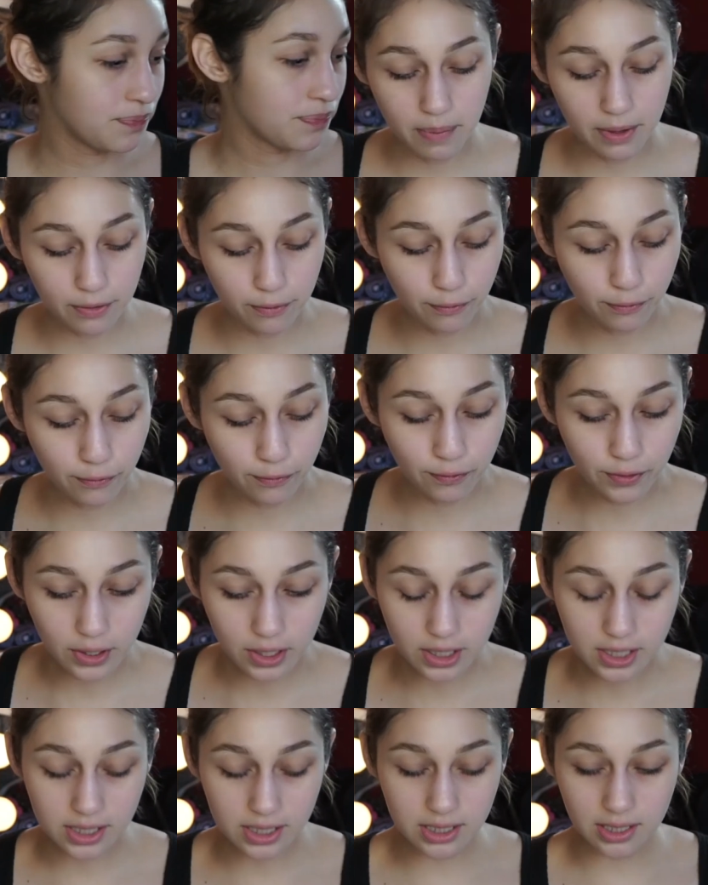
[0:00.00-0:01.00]
But
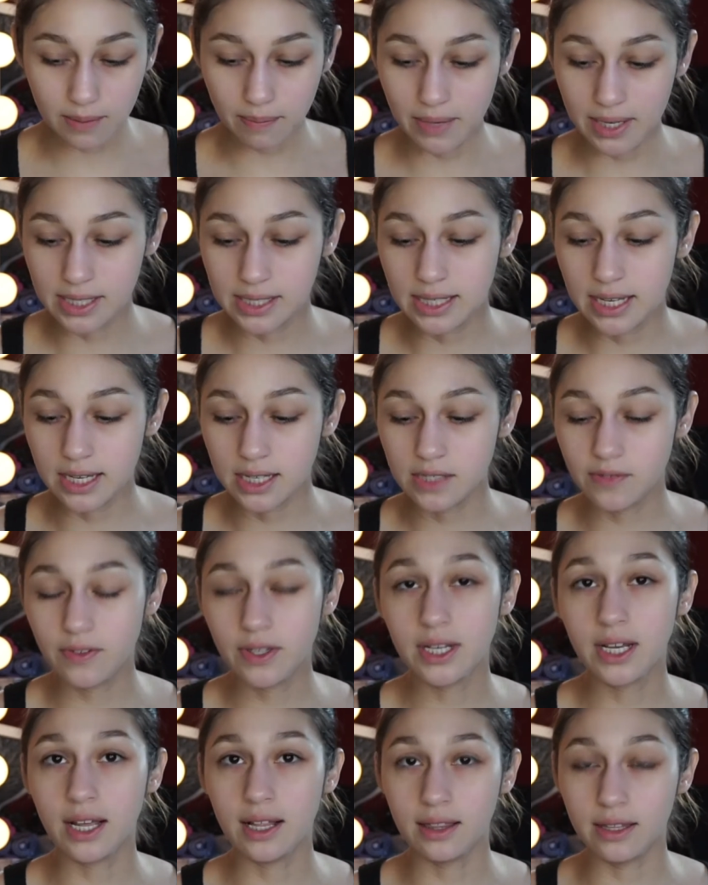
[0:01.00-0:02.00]
first, my skin is
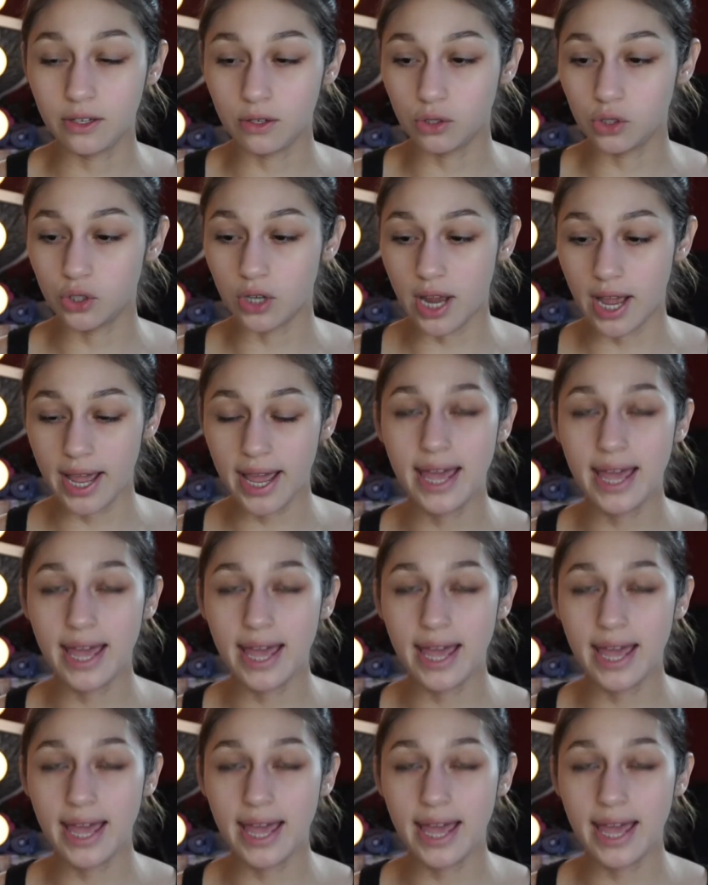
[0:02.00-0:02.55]
feeling a little dry,